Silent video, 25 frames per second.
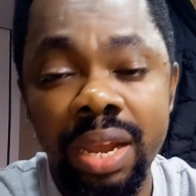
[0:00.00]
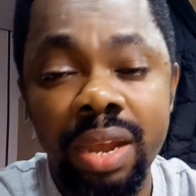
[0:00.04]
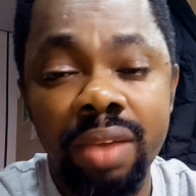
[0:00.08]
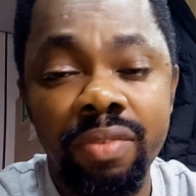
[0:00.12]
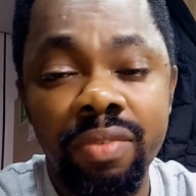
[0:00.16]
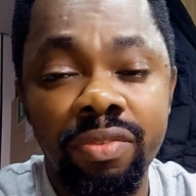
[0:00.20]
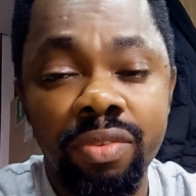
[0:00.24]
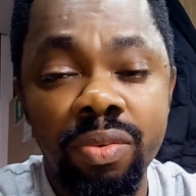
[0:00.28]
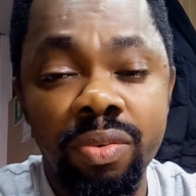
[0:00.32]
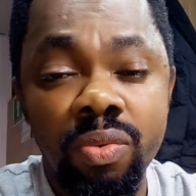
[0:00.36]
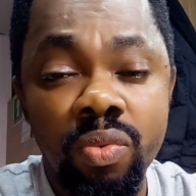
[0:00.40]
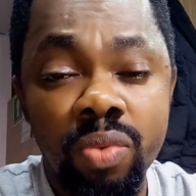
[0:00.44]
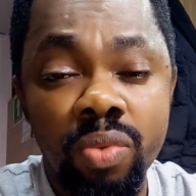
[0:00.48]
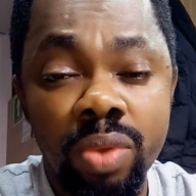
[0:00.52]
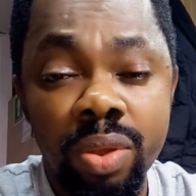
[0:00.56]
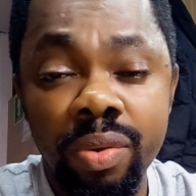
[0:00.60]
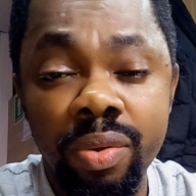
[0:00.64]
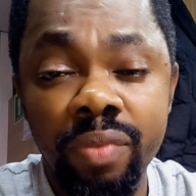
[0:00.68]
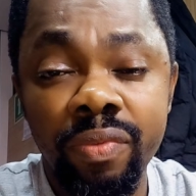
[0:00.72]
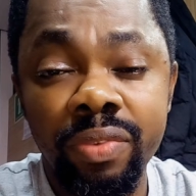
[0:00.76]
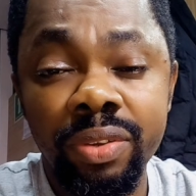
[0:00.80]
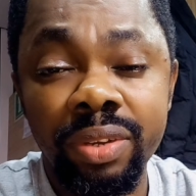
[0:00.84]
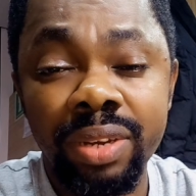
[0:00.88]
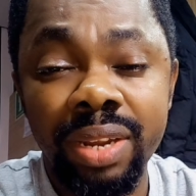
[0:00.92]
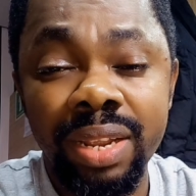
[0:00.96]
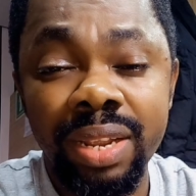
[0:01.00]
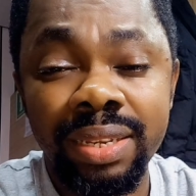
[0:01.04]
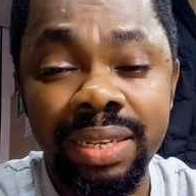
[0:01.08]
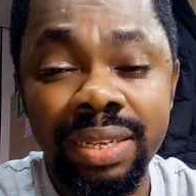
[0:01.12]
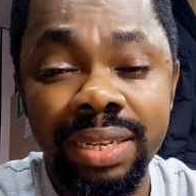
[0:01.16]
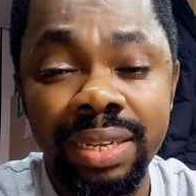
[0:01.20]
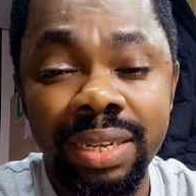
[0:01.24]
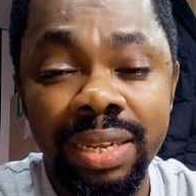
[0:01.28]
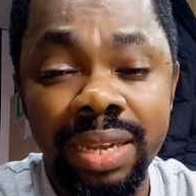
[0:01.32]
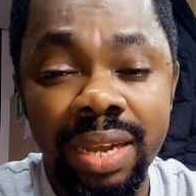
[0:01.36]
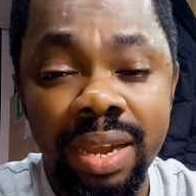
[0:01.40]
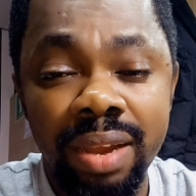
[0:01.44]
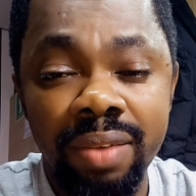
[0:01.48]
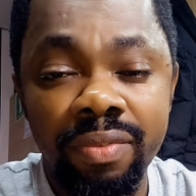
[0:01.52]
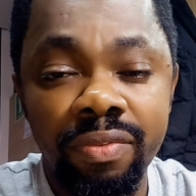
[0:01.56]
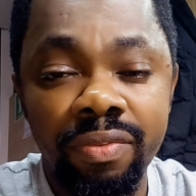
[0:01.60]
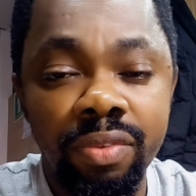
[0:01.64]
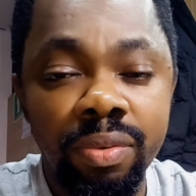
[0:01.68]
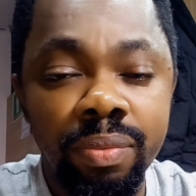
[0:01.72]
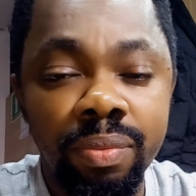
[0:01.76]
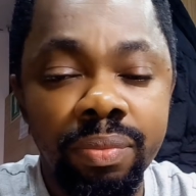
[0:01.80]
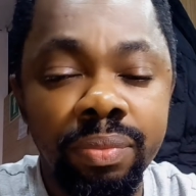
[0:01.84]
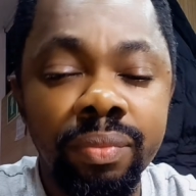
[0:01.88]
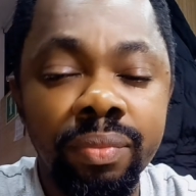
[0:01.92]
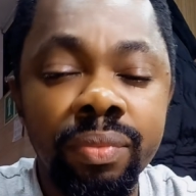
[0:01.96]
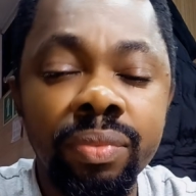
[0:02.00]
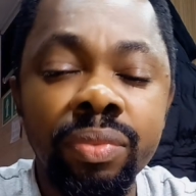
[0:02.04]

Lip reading: out from where refrigerant is leaking out from.